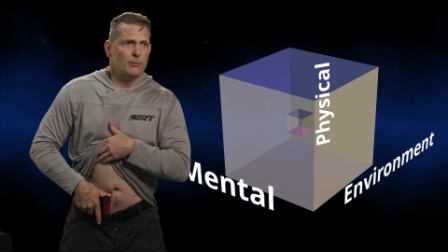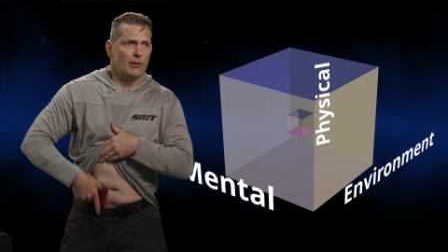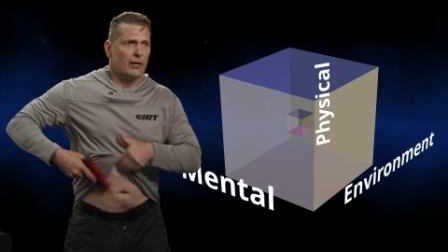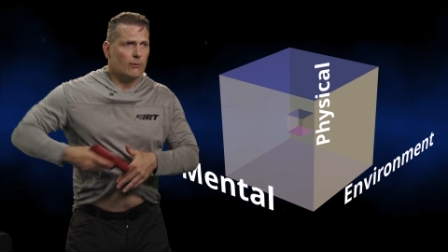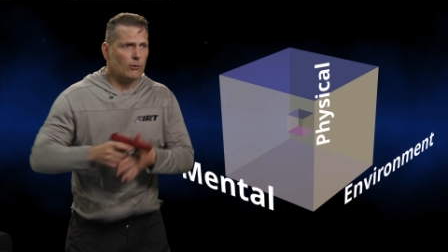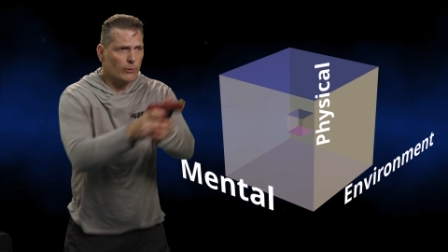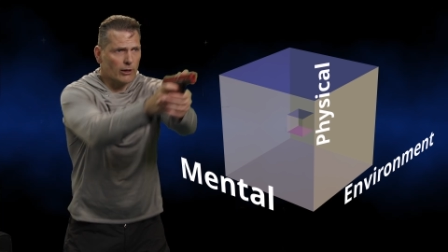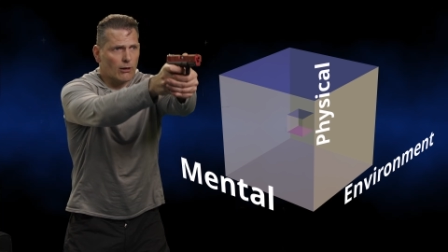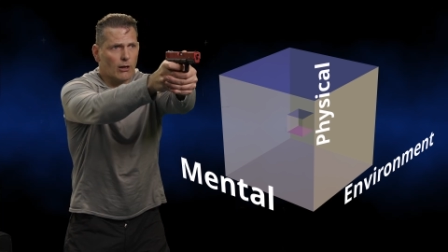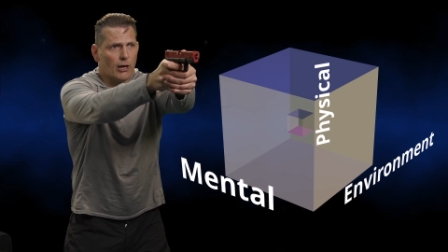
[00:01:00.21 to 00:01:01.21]
to be there when
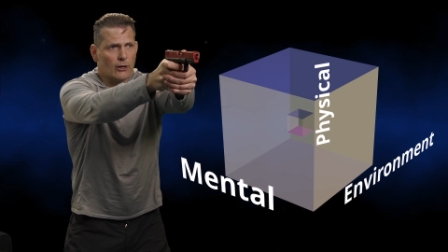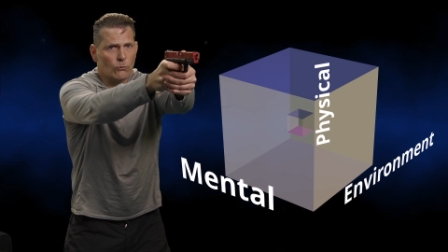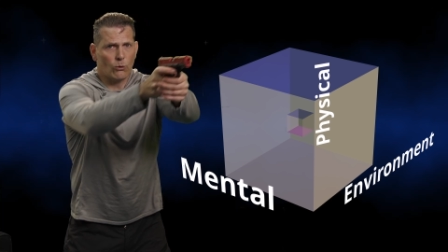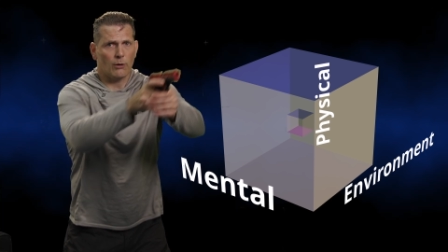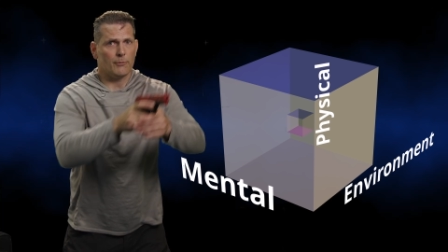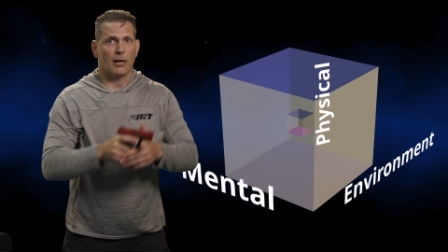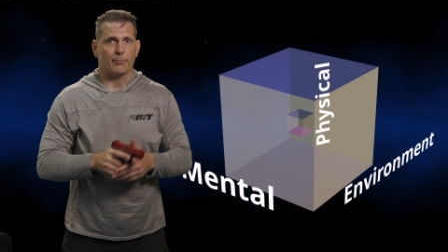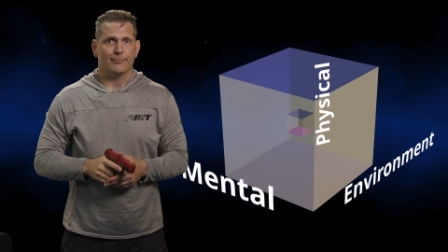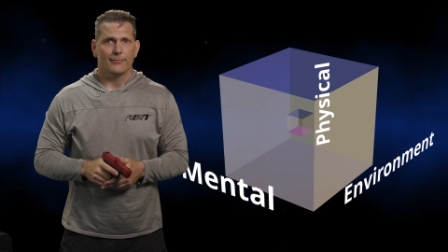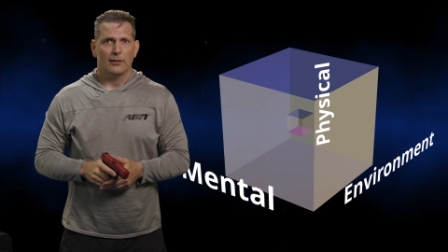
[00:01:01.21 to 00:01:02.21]
we are unwarmed up.